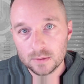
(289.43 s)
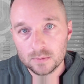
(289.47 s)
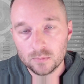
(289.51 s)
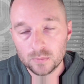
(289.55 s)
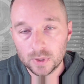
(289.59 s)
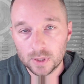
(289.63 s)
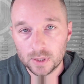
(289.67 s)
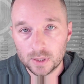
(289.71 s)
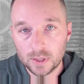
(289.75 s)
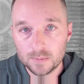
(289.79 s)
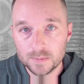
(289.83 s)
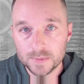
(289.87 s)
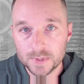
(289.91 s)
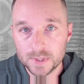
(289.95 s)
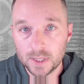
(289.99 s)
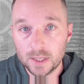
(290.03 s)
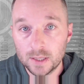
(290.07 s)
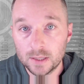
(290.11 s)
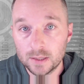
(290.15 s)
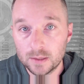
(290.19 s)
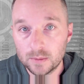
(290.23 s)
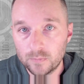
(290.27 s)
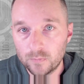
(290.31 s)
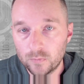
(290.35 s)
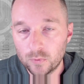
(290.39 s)
when it comes
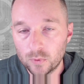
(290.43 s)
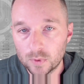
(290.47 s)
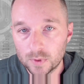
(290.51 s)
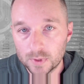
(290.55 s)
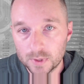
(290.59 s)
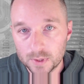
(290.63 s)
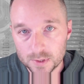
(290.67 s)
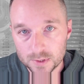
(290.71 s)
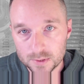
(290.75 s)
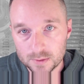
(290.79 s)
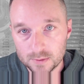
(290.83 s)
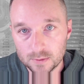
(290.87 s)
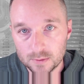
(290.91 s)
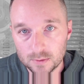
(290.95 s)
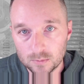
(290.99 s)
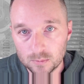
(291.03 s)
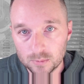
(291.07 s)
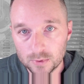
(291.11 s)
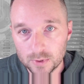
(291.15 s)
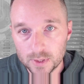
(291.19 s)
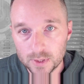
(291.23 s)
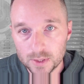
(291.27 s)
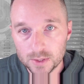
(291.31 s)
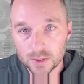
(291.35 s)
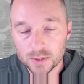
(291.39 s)
time for an external
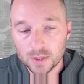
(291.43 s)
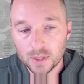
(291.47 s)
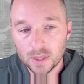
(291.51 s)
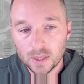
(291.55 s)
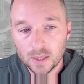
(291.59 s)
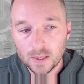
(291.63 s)
breach.